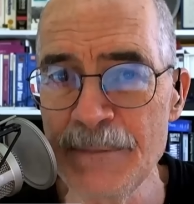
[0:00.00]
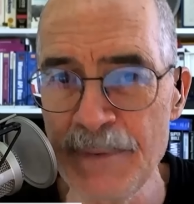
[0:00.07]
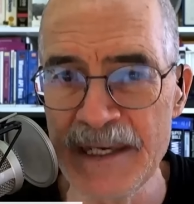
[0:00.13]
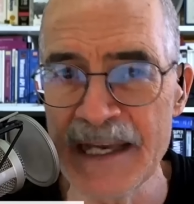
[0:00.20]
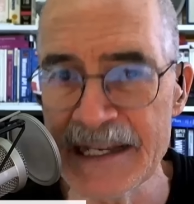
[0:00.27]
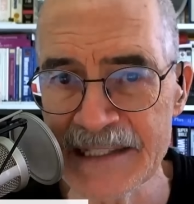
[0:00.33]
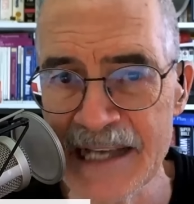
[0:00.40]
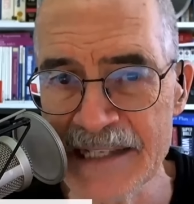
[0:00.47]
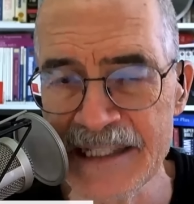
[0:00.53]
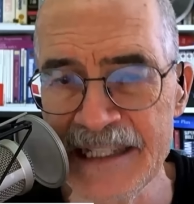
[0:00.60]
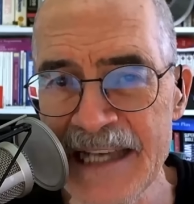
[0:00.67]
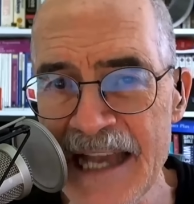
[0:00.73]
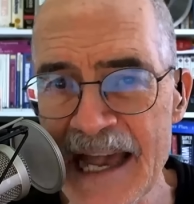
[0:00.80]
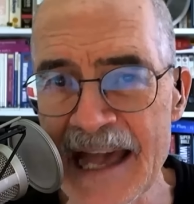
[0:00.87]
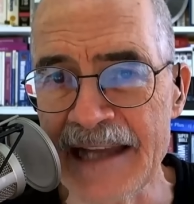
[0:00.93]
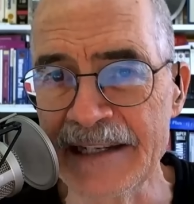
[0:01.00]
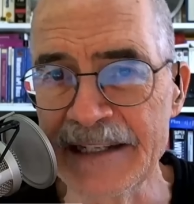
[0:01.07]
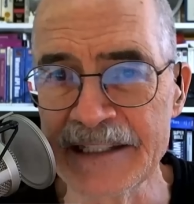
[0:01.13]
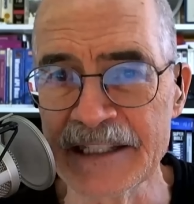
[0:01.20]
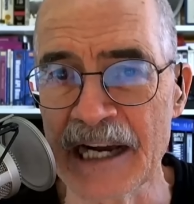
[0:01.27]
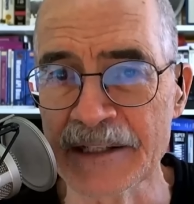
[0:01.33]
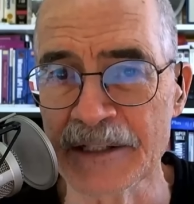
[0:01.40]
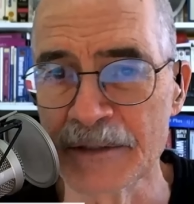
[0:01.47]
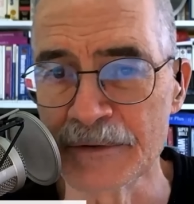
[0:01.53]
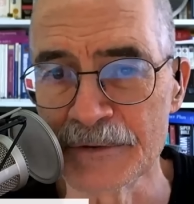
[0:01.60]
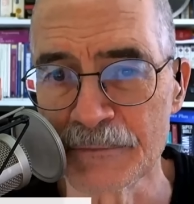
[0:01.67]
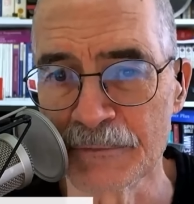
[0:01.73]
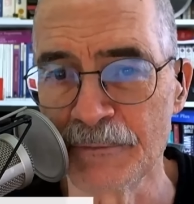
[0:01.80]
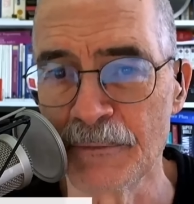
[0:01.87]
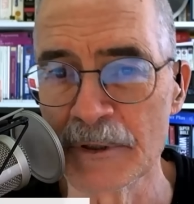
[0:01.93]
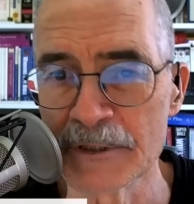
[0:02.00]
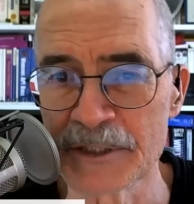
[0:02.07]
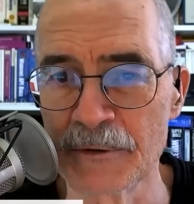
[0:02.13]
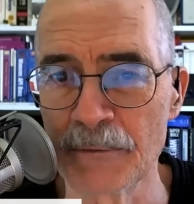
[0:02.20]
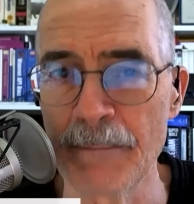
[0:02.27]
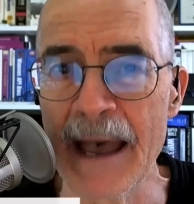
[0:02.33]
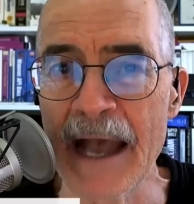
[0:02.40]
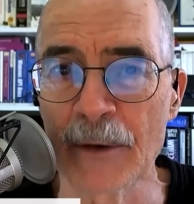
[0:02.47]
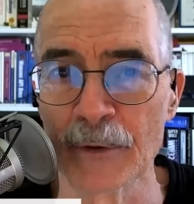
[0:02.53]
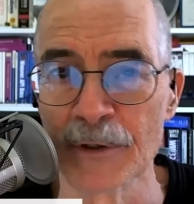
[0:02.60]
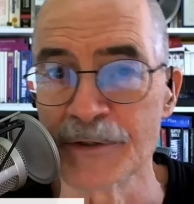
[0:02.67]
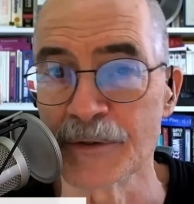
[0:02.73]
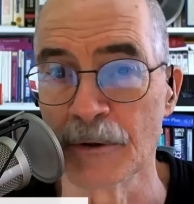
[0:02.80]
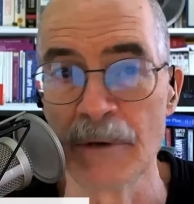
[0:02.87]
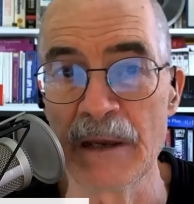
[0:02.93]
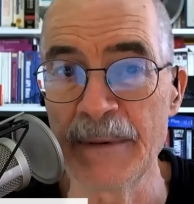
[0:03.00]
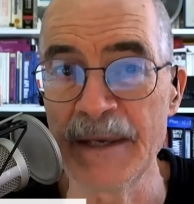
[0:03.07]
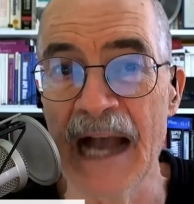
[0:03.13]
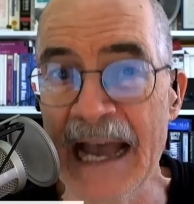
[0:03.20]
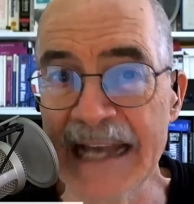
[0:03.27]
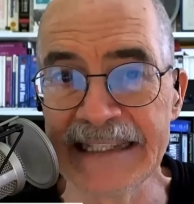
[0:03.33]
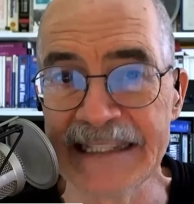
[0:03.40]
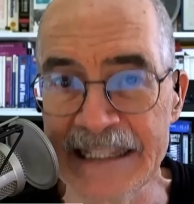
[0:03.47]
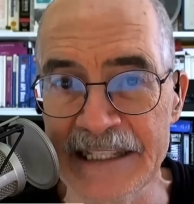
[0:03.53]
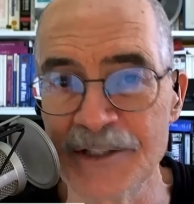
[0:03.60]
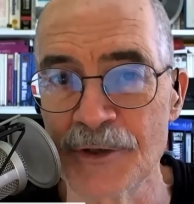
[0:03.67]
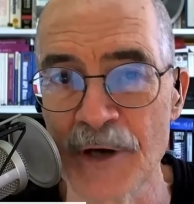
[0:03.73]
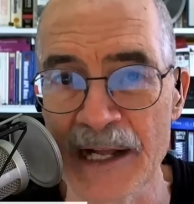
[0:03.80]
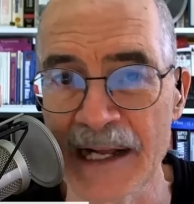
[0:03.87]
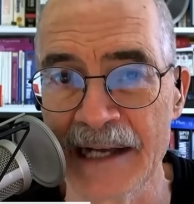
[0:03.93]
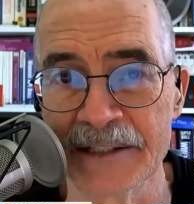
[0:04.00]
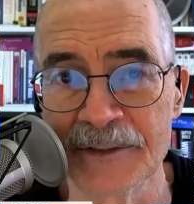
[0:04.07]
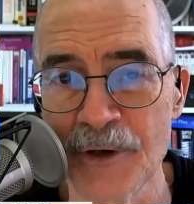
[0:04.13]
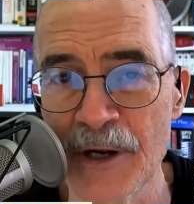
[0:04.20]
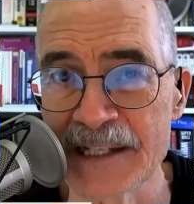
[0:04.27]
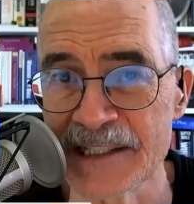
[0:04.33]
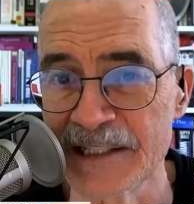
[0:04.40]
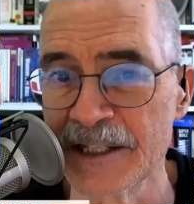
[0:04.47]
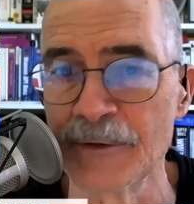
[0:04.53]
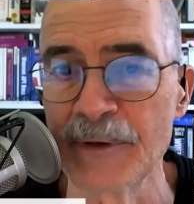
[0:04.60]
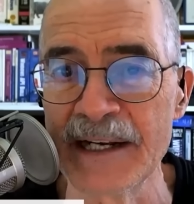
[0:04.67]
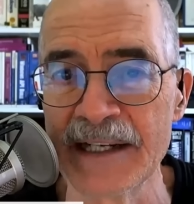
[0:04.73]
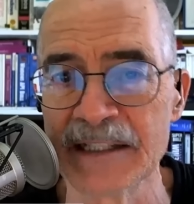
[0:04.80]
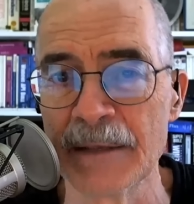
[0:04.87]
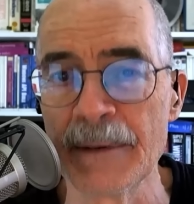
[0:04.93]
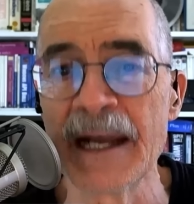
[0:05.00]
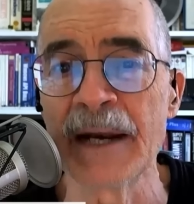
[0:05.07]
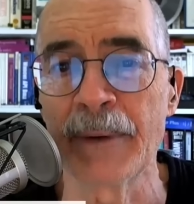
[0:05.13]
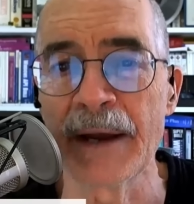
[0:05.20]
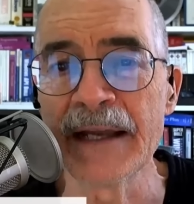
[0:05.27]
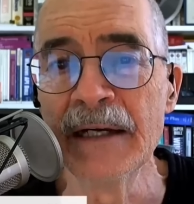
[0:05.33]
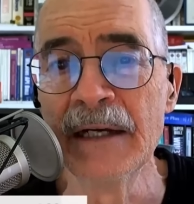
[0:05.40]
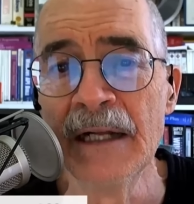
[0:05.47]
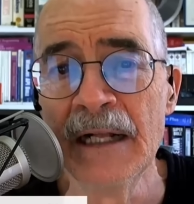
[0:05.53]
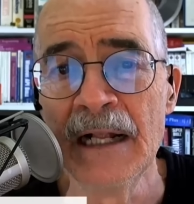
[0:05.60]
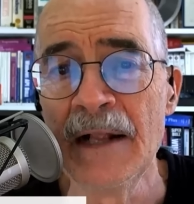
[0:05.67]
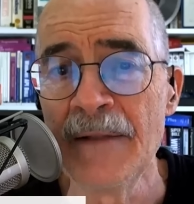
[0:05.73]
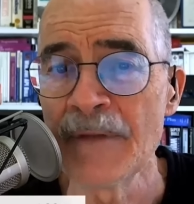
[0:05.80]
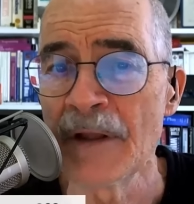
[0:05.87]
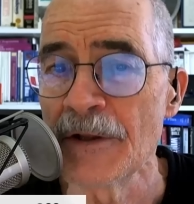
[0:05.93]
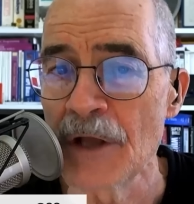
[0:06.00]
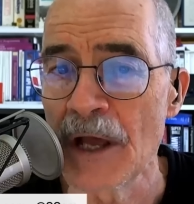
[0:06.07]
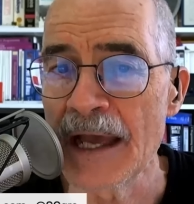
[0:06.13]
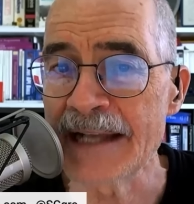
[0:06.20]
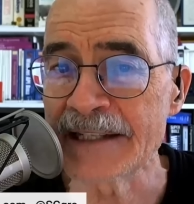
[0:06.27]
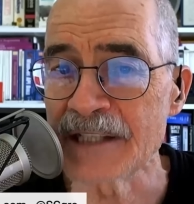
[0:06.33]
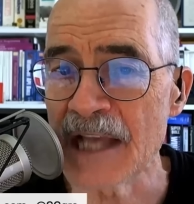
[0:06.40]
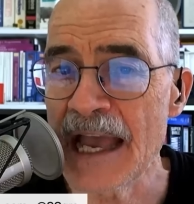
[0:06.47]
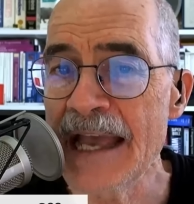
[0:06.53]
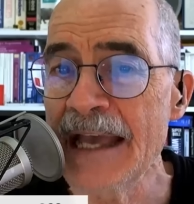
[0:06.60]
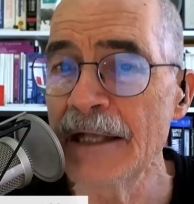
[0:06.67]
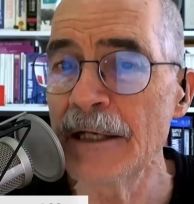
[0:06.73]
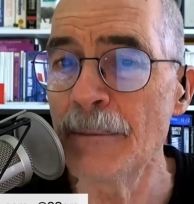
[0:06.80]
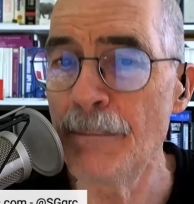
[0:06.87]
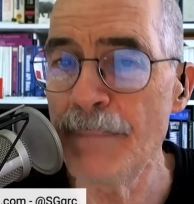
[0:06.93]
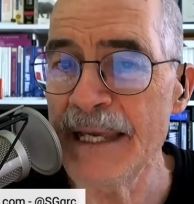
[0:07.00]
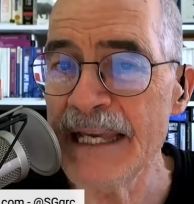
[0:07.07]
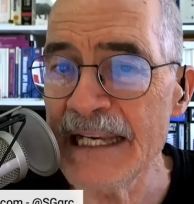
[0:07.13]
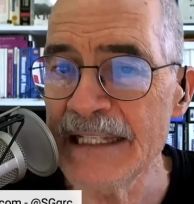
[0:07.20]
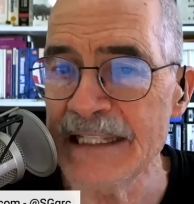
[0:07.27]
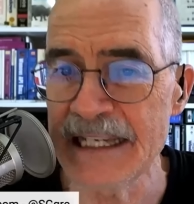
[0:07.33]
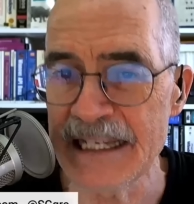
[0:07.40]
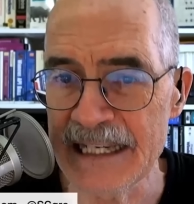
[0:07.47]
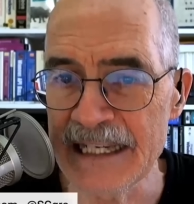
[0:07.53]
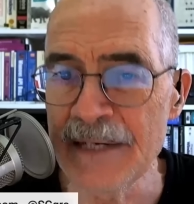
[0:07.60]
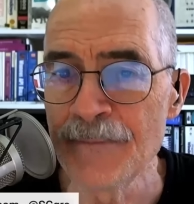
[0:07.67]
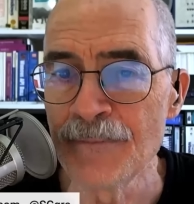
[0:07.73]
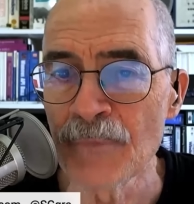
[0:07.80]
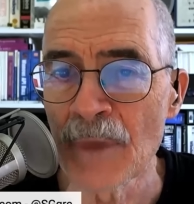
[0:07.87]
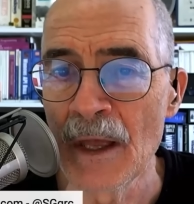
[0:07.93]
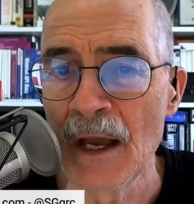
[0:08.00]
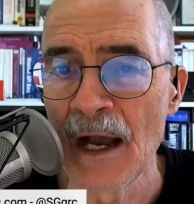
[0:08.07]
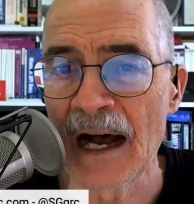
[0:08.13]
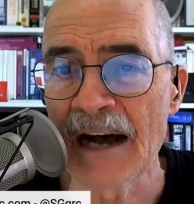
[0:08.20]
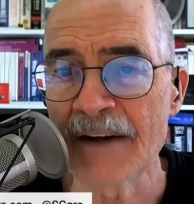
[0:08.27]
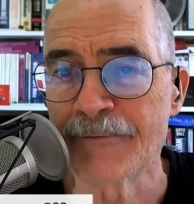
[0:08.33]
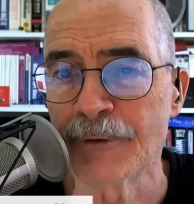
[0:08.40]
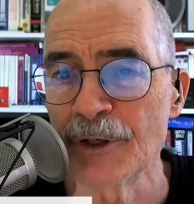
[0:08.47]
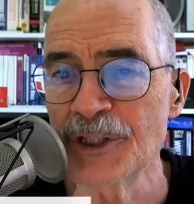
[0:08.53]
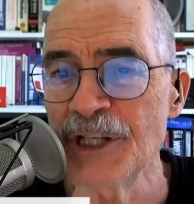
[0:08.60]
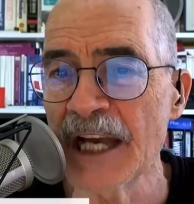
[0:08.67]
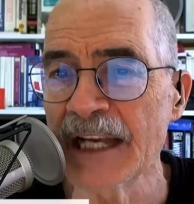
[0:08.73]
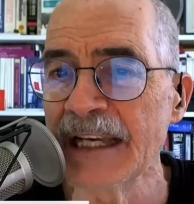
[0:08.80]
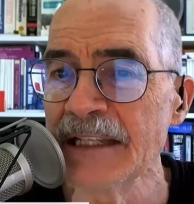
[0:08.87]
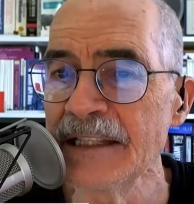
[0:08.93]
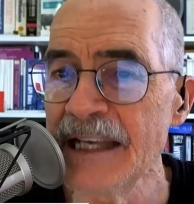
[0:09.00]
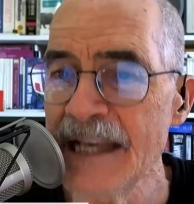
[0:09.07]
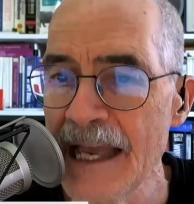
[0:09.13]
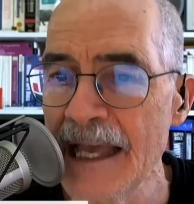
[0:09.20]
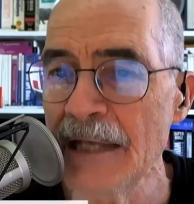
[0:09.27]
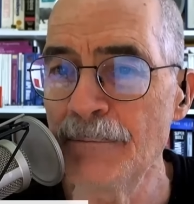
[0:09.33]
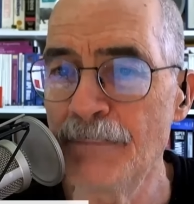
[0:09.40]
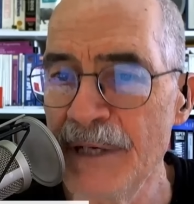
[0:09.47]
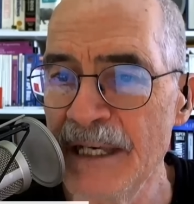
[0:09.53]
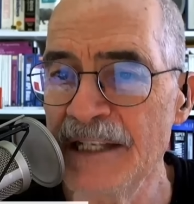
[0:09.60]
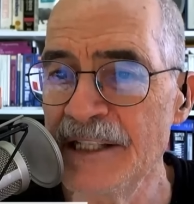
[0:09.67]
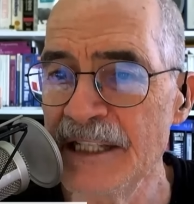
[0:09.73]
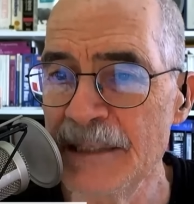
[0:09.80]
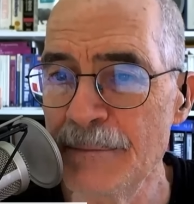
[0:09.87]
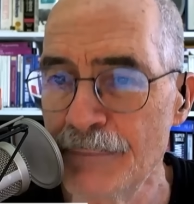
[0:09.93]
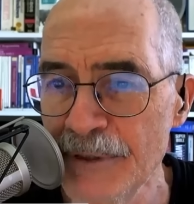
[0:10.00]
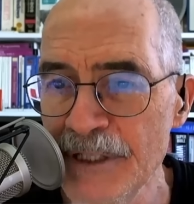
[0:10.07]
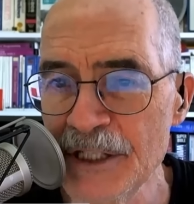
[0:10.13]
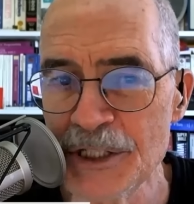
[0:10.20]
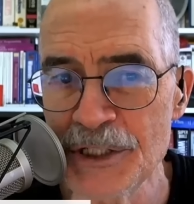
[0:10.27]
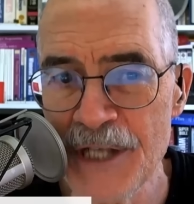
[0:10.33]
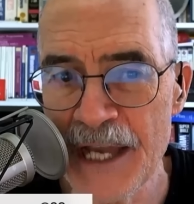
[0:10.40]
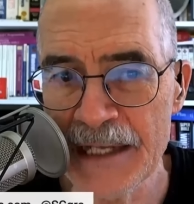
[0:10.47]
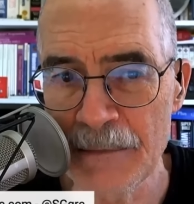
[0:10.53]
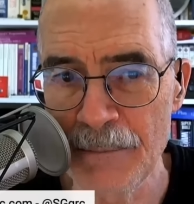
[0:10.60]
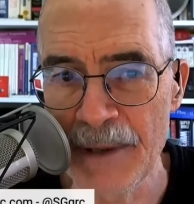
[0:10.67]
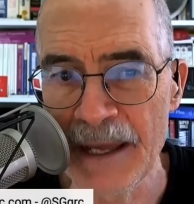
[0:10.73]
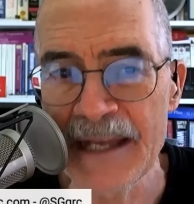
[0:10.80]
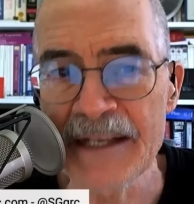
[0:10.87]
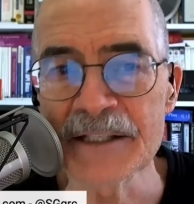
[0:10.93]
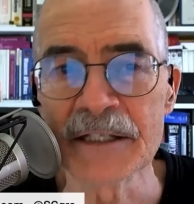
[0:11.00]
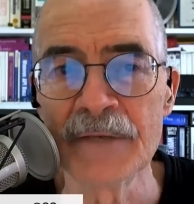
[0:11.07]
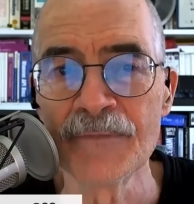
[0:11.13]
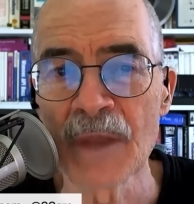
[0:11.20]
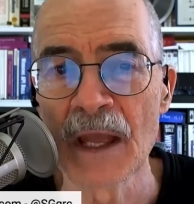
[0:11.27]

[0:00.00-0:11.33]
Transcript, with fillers: P as, as he had. He got those backwards, or maybe I did. Tra I transliterated them. Anyway, it's N P D uh, for checking the N P D breach database.